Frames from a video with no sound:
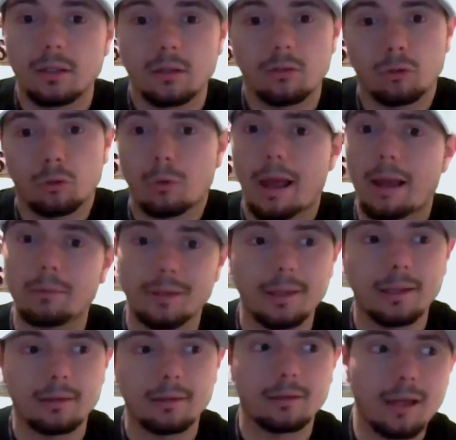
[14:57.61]
So I would
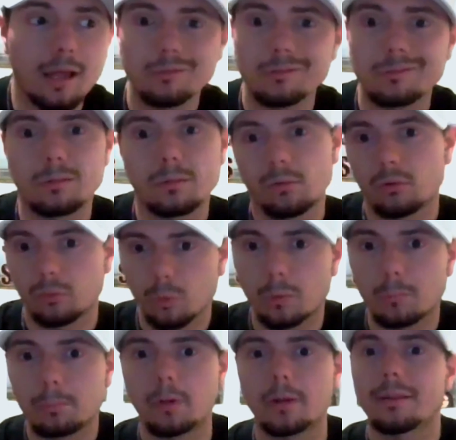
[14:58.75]
say it's Natasha Jonas or
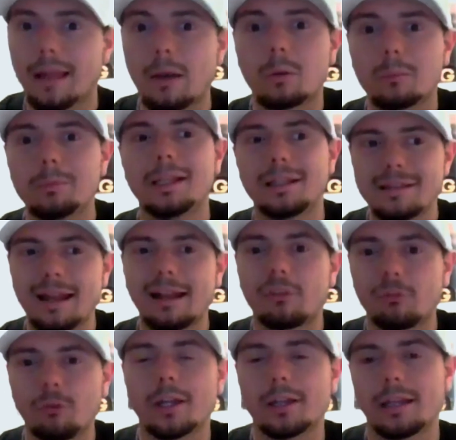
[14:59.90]
Lauren Price. That would be the next
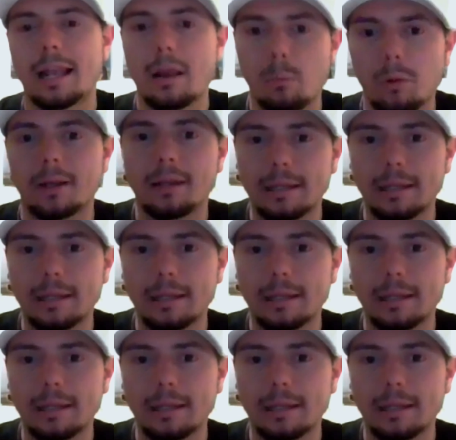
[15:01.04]
fight that I want to